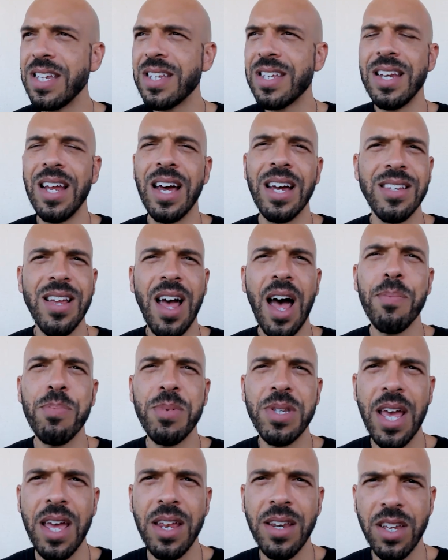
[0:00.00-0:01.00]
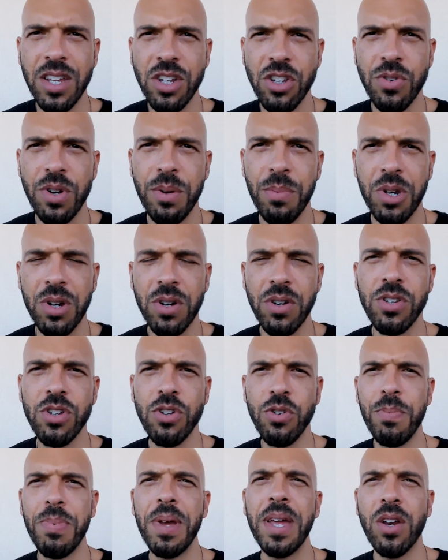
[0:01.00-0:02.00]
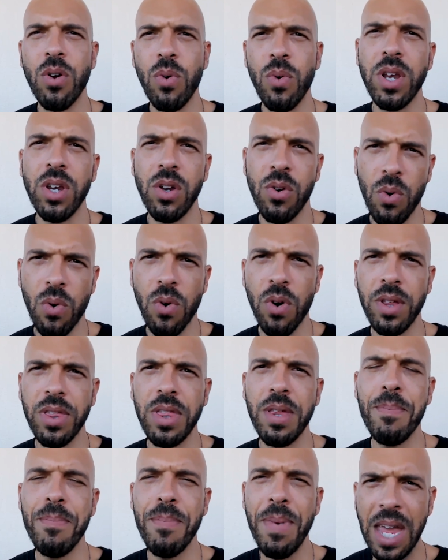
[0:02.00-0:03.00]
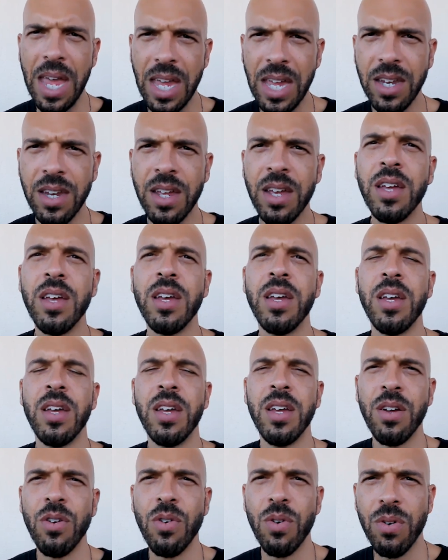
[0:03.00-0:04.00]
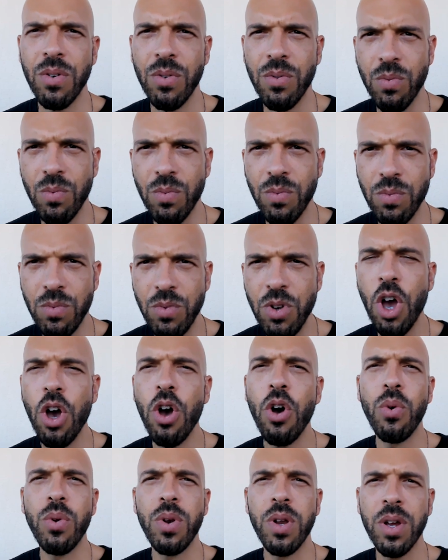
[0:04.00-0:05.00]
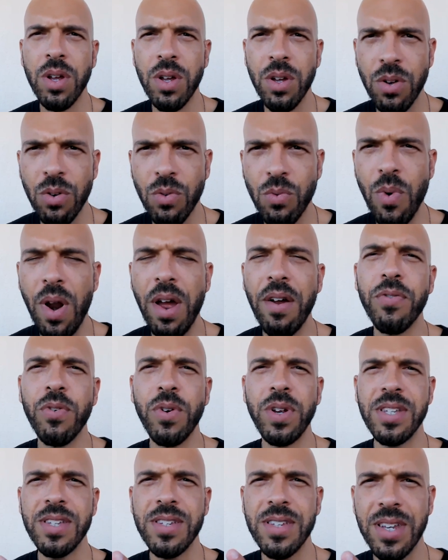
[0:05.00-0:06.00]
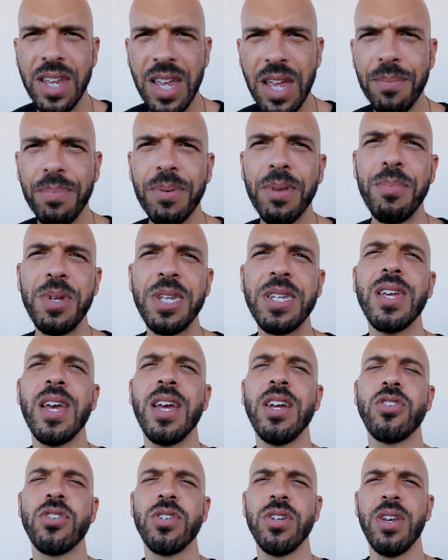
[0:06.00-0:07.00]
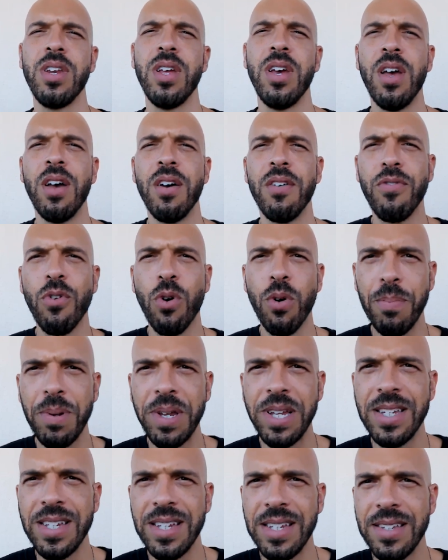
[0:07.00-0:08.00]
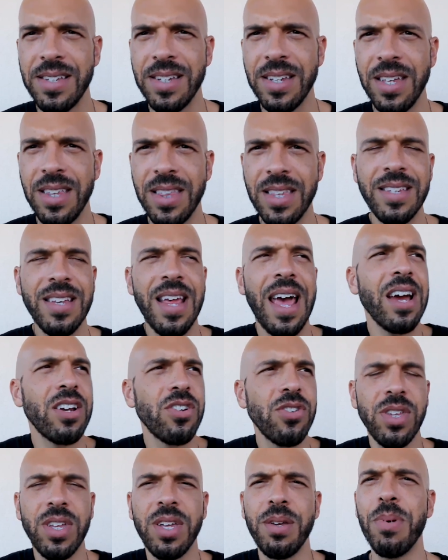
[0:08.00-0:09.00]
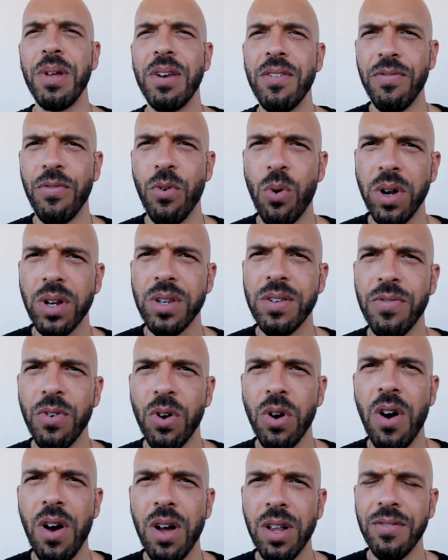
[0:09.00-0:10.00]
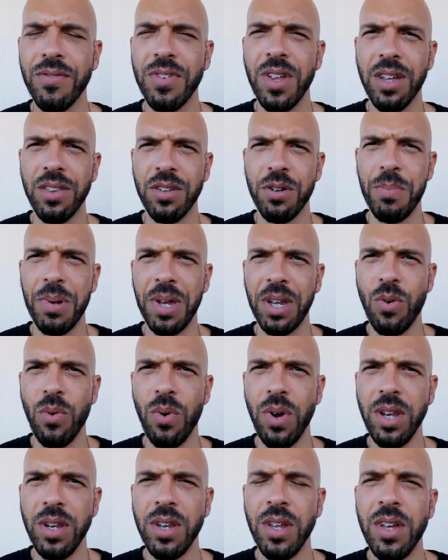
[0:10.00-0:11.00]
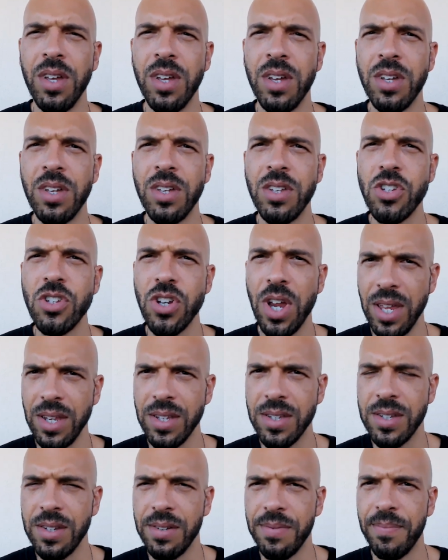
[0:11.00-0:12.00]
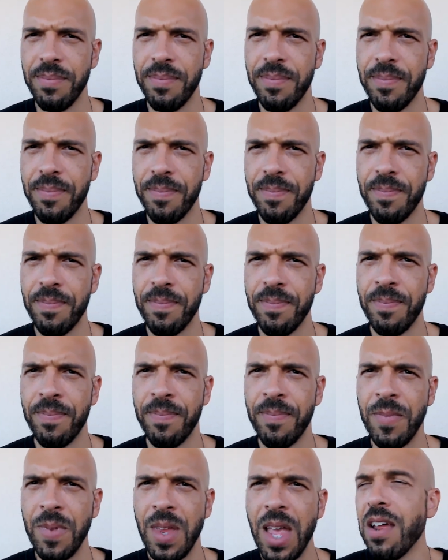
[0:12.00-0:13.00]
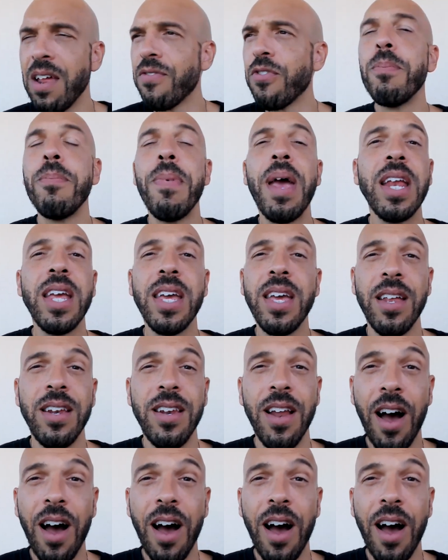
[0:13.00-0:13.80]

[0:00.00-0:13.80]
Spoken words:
He's a top 10 contributor to Bitcoin Core, the main node reference implementation for BTC that's actually been forked for all of the other Bitcoin chains and for many